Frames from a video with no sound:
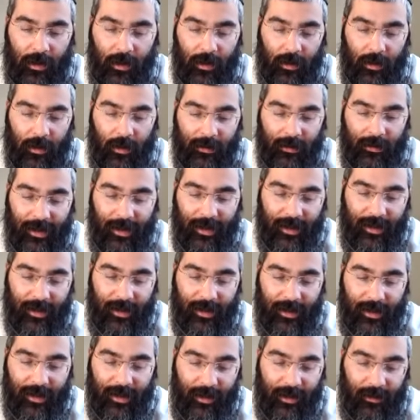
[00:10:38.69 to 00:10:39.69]
That a
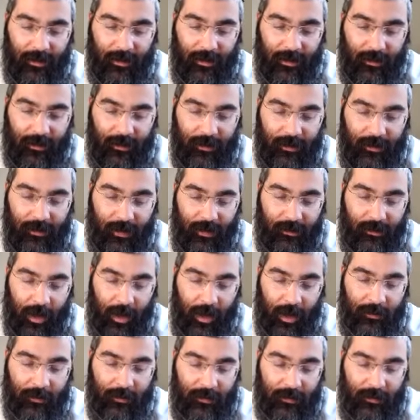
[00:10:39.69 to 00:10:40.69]
lot of times is
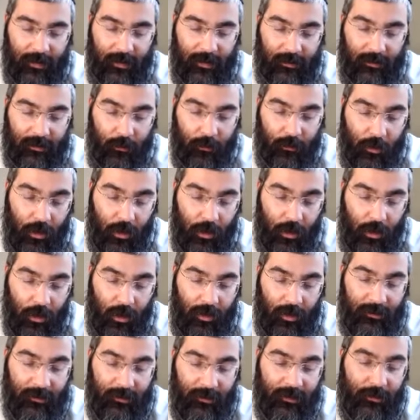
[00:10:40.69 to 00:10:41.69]
words, it's called
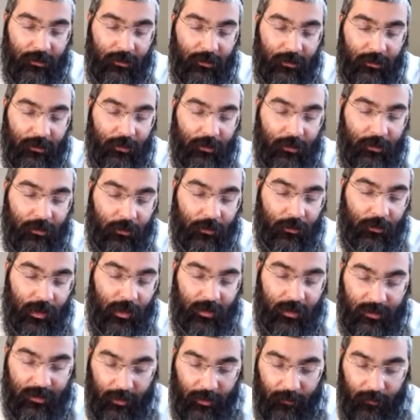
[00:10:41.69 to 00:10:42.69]
kriyin ksiv.
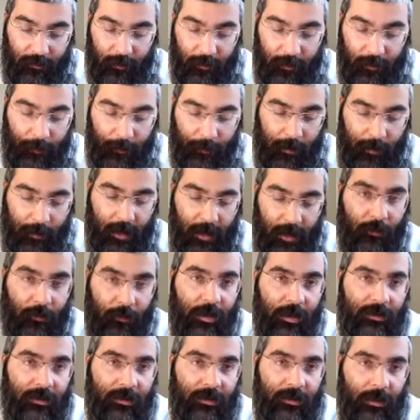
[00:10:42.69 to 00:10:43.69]
It's written a certain way, but
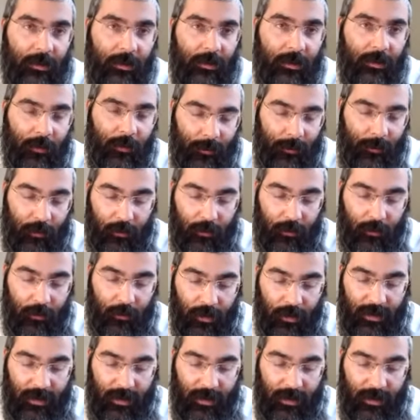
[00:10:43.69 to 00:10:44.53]
we don't read in that way.